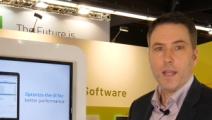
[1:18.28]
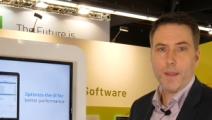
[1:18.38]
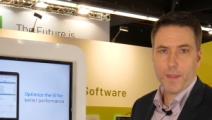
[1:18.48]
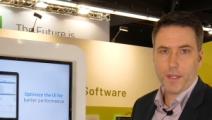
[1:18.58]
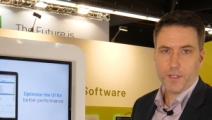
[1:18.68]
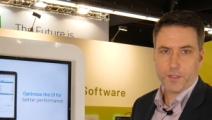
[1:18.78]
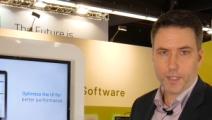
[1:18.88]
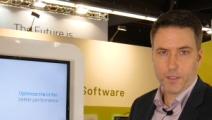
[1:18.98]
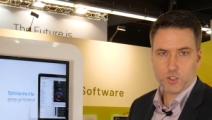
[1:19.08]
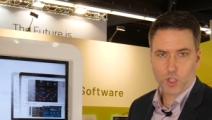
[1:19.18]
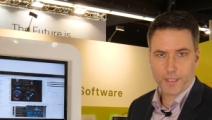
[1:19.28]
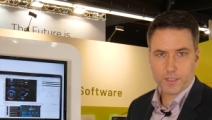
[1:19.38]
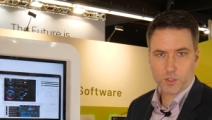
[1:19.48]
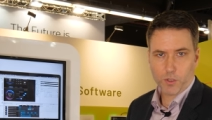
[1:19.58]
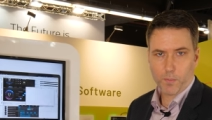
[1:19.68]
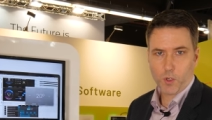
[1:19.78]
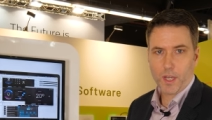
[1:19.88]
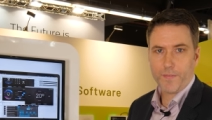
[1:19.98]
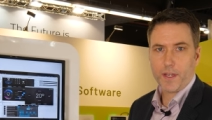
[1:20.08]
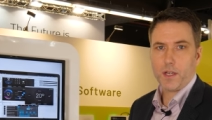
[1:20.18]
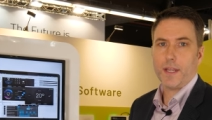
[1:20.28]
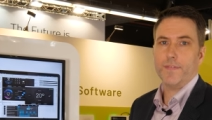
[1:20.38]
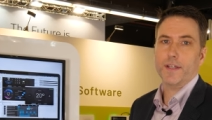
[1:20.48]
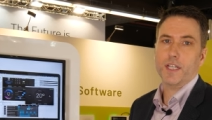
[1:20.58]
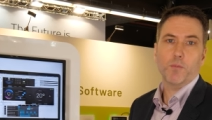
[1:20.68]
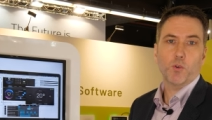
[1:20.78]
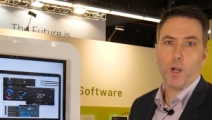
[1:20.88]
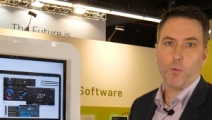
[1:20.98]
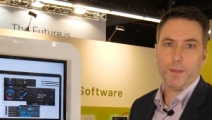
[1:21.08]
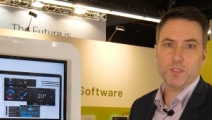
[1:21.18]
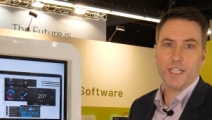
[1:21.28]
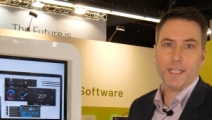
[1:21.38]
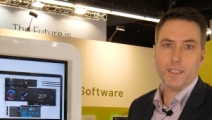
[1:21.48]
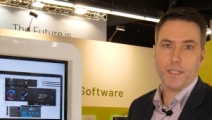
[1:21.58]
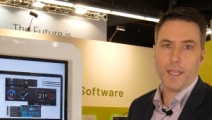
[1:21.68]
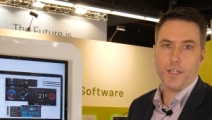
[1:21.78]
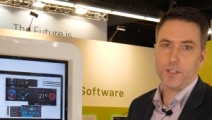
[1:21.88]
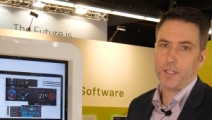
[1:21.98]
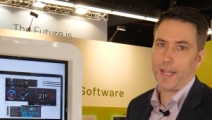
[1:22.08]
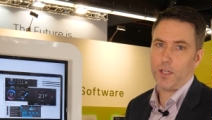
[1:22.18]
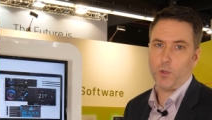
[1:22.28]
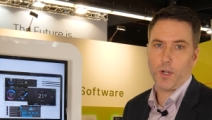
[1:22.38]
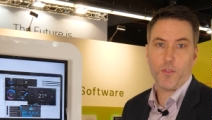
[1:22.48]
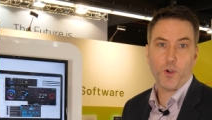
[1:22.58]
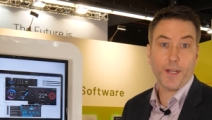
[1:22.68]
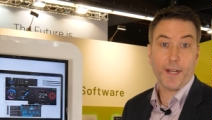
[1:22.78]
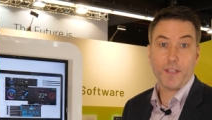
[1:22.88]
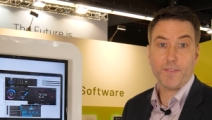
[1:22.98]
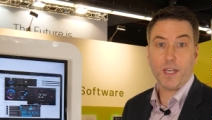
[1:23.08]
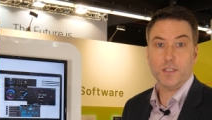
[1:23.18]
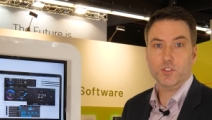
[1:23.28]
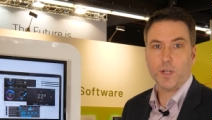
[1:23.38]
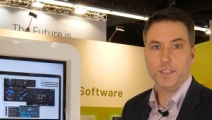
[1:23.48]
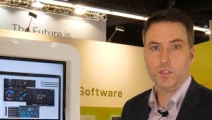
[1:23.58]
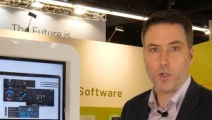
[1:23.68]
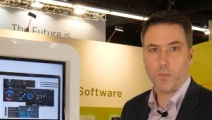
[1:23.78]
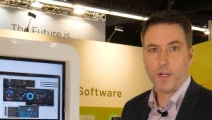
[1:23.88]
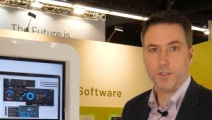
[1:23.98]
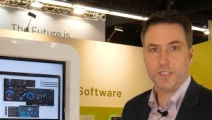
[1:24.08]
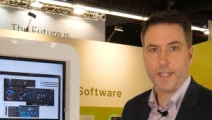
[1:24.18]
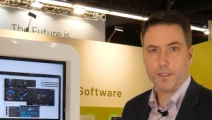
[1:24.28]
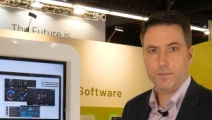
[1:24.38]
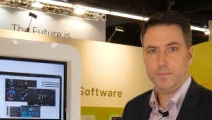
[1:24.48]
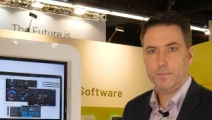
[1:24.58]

And then you can try Storyboard on there and then come to our website and you can download our 30-day eval and try Storyboard out today.